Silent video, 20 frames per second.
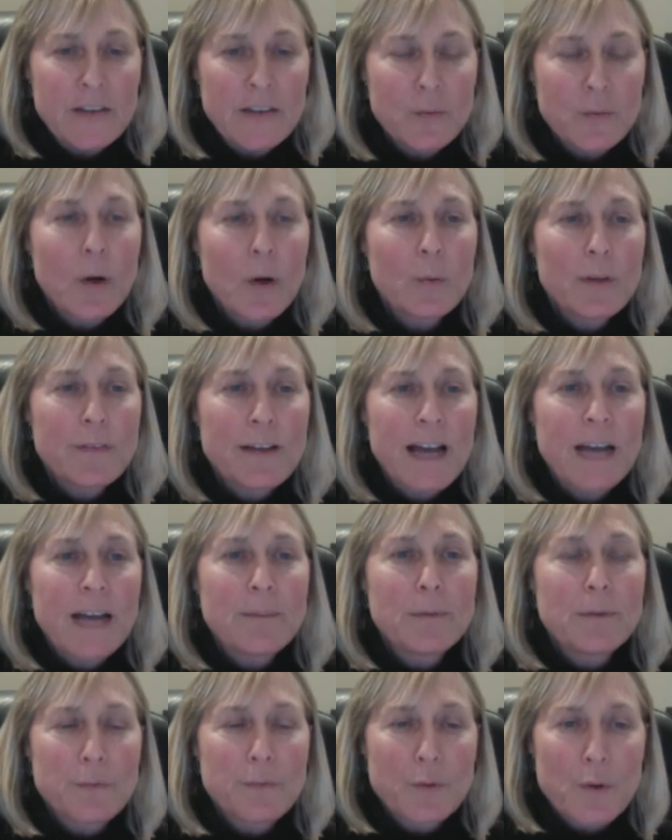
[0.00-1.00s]
What we've had
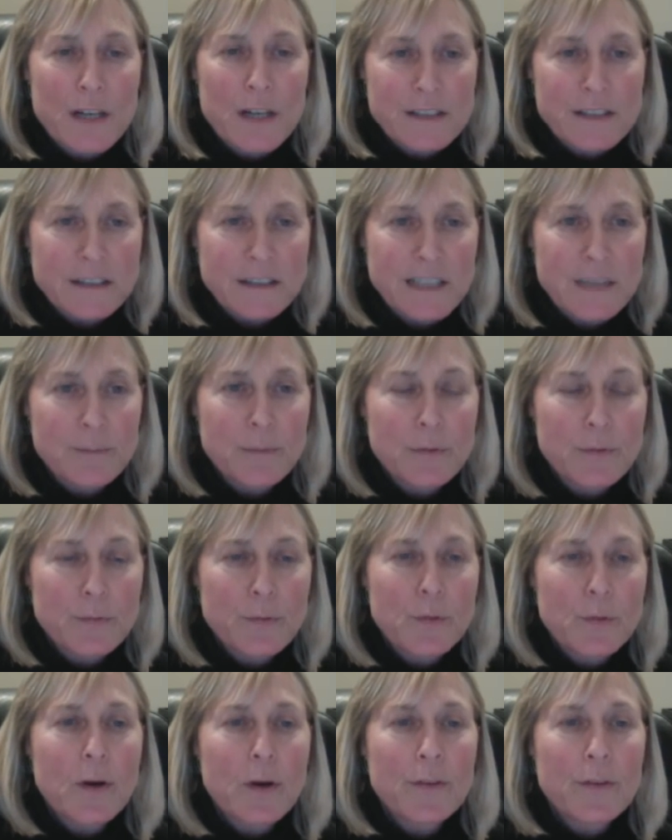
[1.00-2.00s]
before, as I said
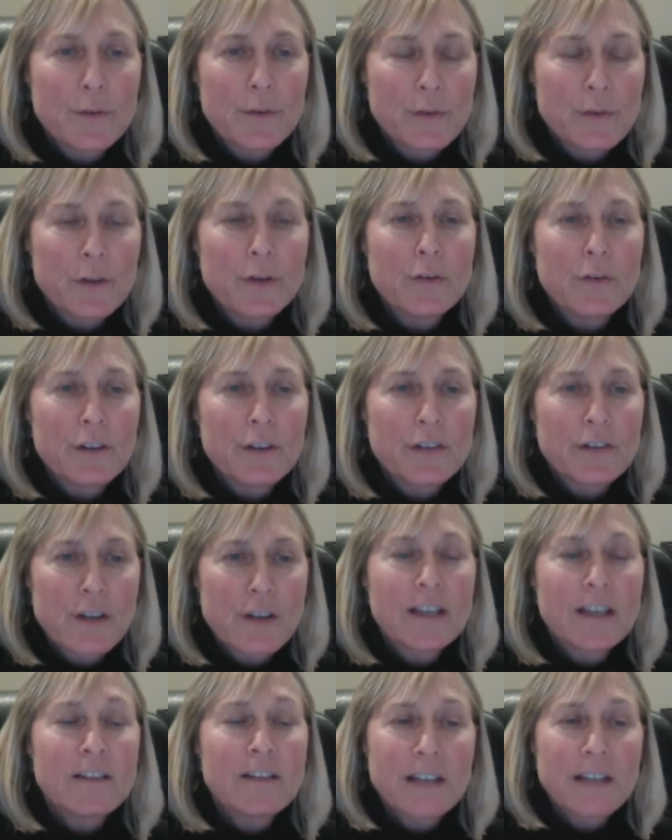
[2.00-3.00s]
before, the
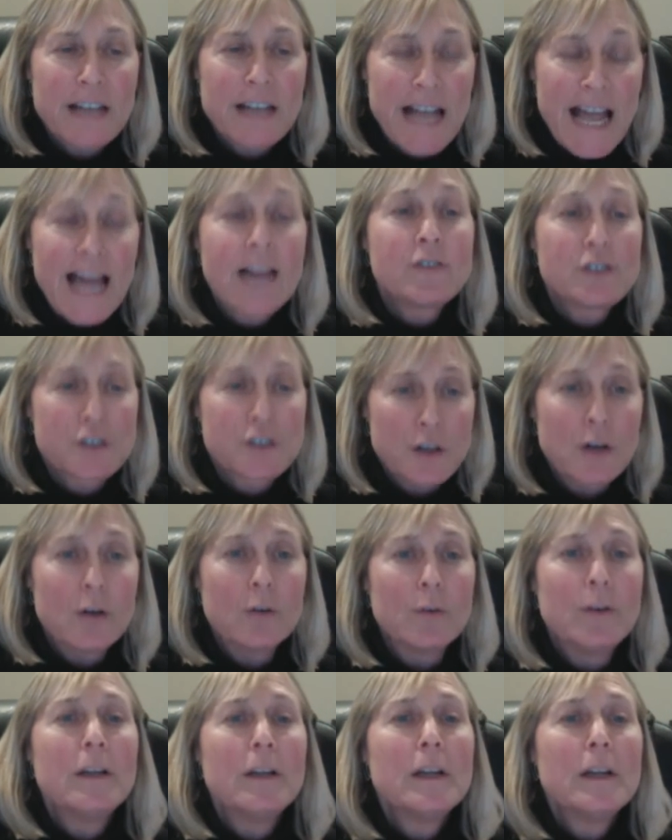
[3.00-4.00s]
studies that have
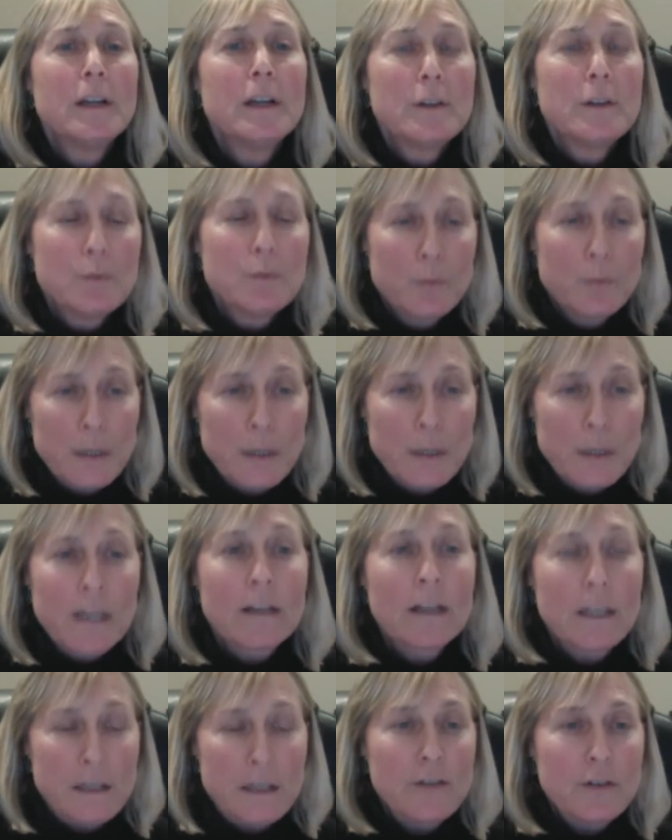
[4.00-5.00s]
shown
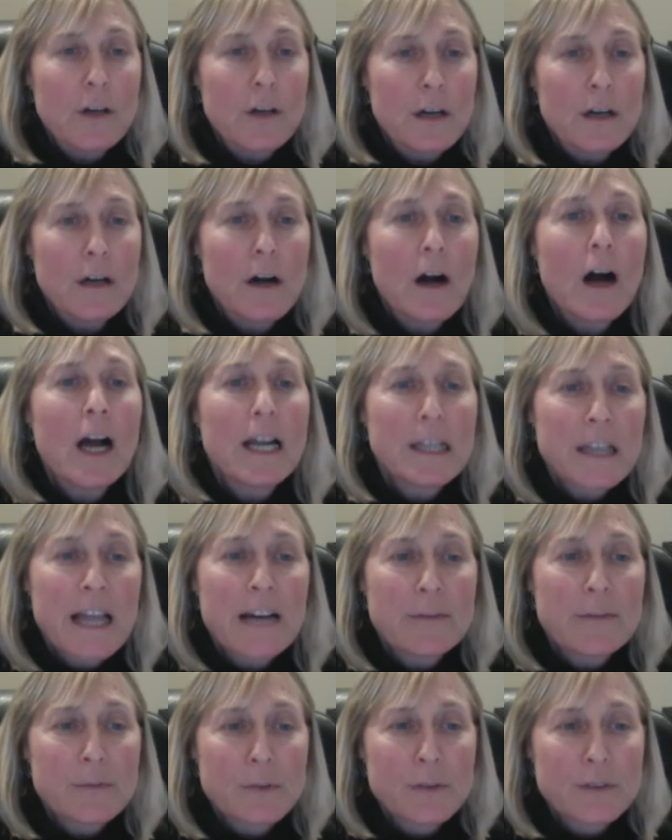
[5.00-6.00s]
really high
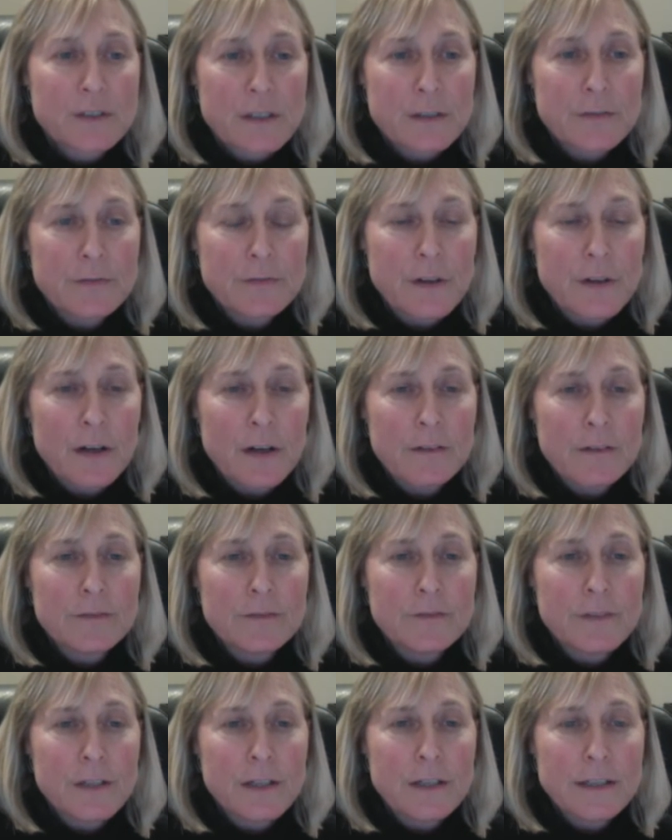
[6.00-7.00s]
levels
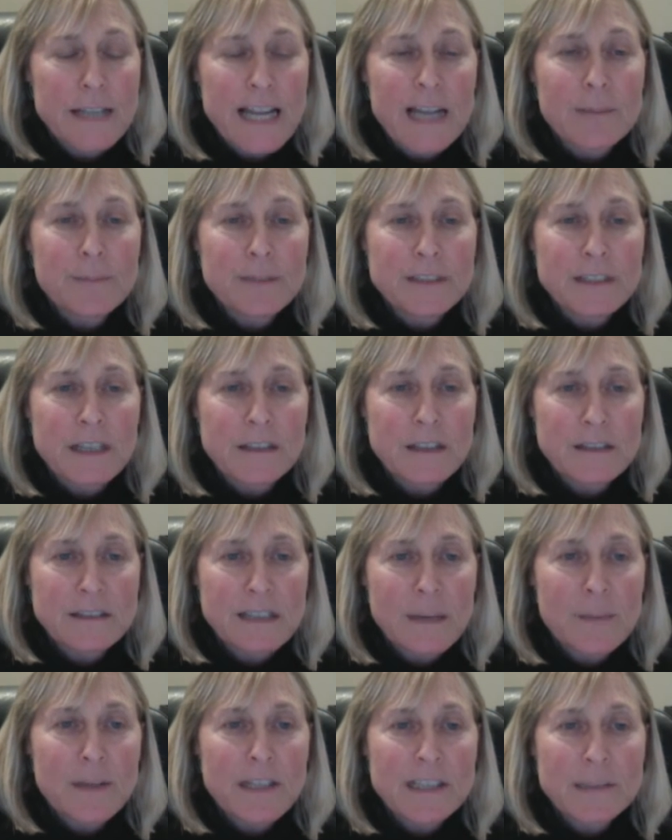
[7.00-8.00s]
of campus
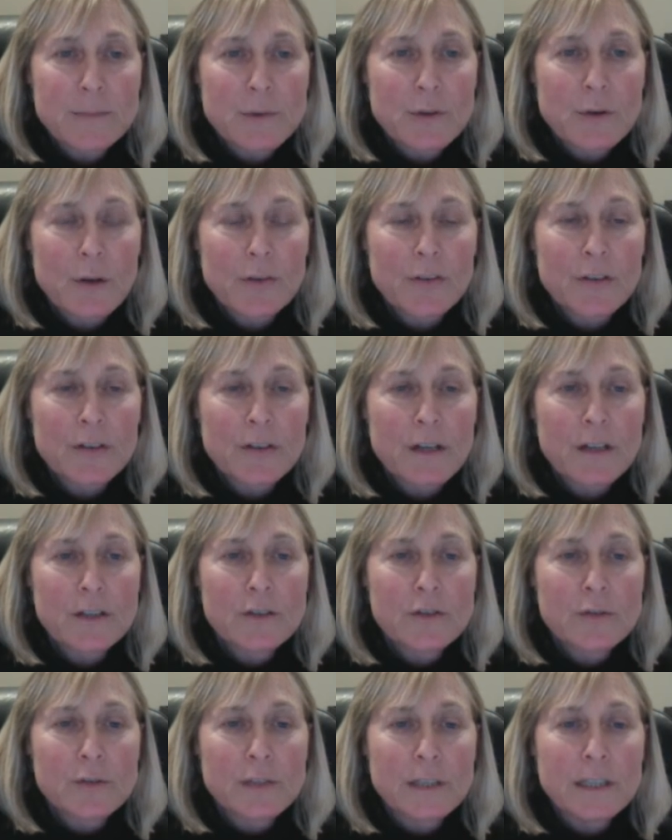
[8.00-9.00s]
anti-Semitism across the
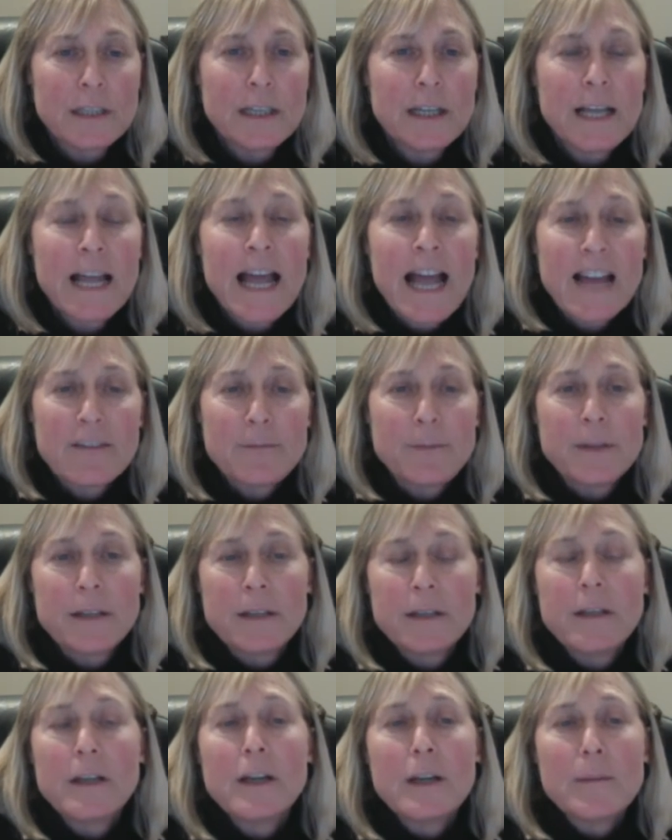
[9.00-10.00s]
country have
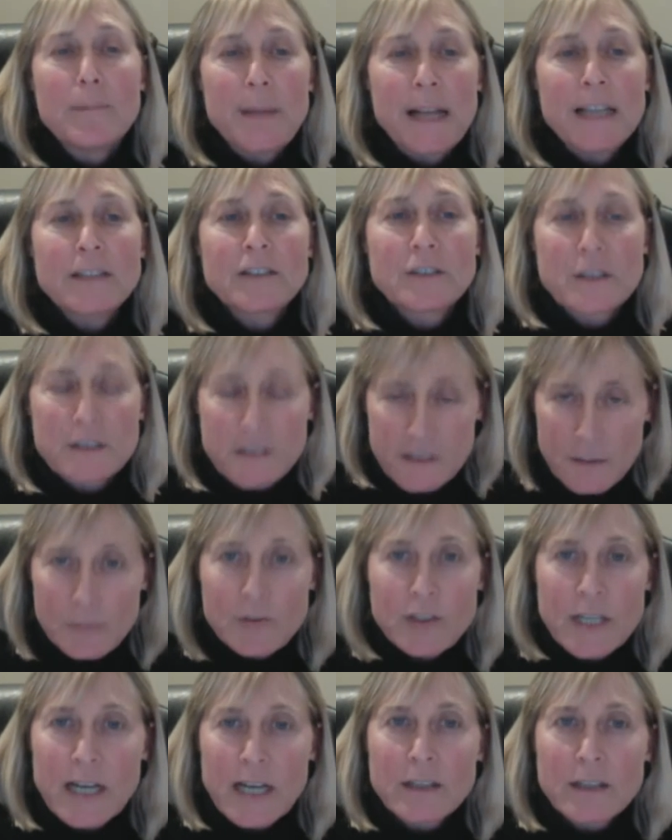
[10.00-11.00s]
been based on
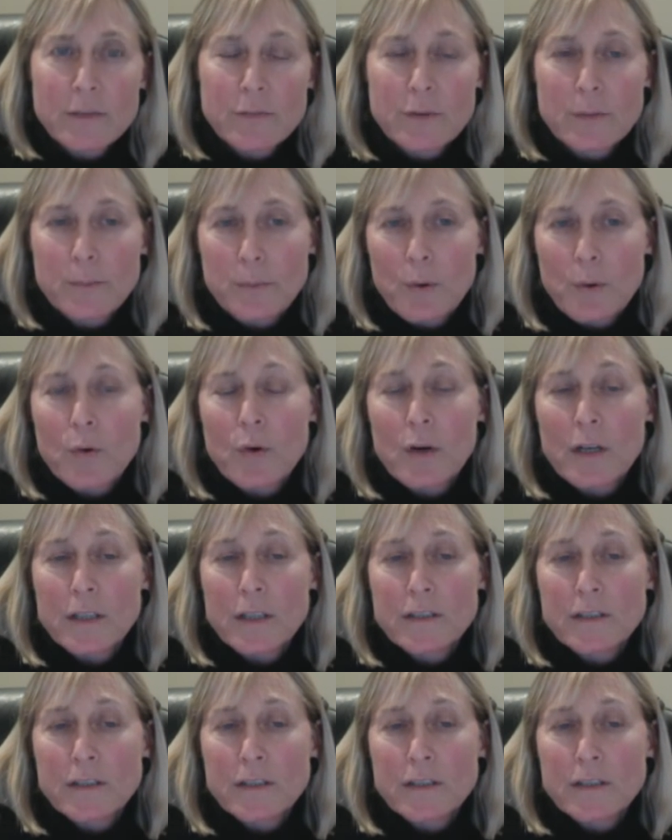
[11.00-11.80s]
subjective reports.